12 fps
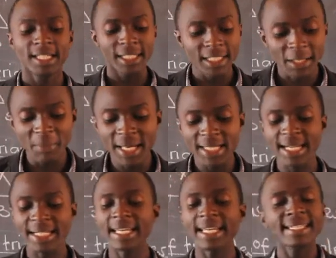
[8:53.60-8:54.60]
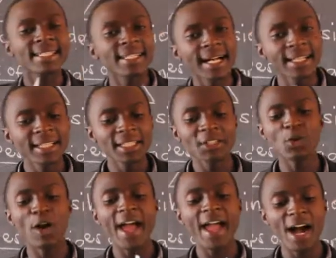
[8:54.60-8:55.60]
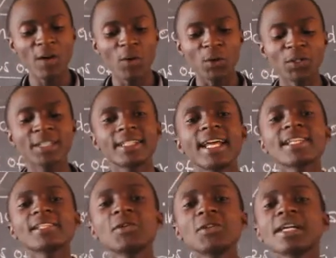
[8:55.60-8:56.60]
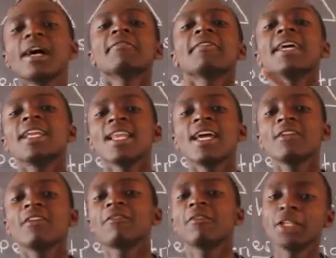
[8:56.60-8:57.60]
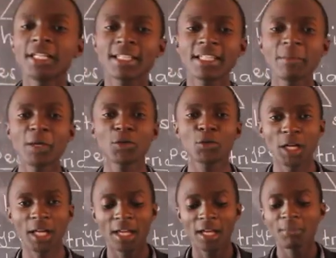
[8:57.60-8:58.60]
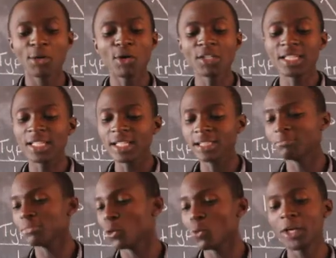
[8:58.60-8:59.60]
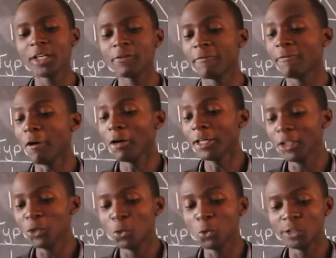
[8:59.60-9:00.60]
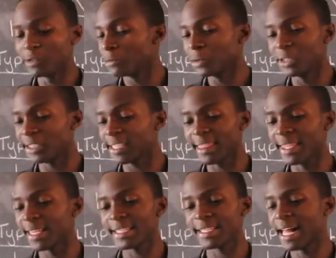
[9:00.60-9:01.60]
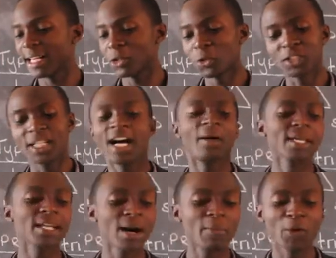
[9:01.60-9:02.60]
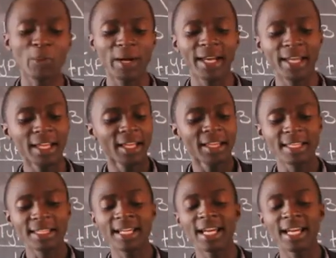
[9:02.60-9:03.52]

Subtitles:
It means that a Scalene triangle does not have any line of folding symmetry, because when you fold, you will see things are not coming up properly. This